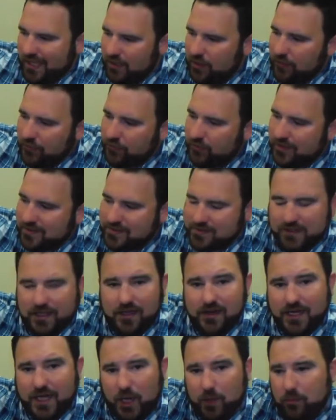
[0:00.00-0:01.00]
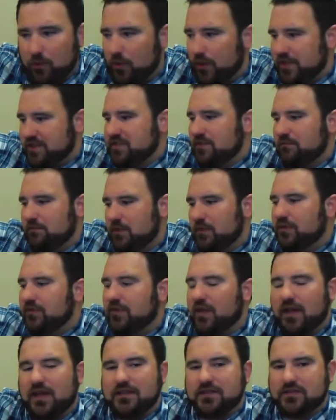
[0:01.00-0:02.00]
It also has lockout points on both
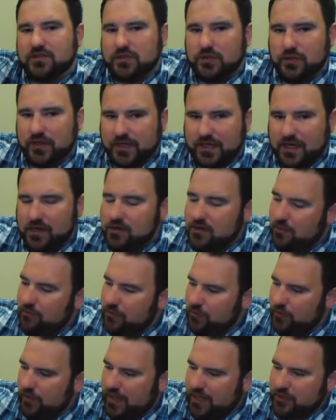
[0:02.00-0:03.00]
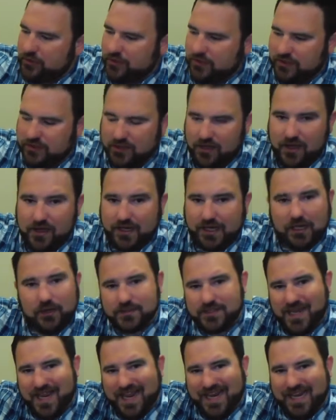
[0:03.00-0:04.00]
sides, so you can now come through and actually lock
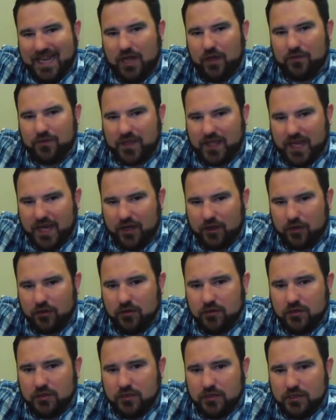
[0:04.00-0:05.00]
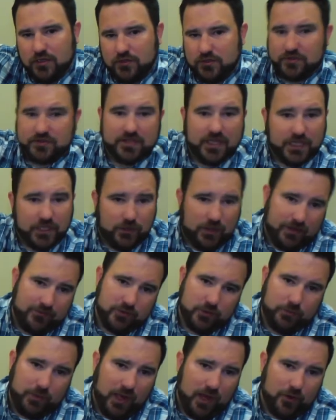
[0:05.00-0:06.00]
out, tag out the air, just like you
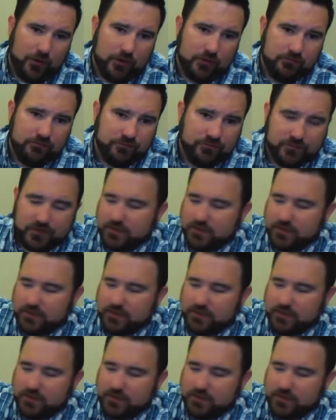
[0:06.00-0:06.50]
have to power.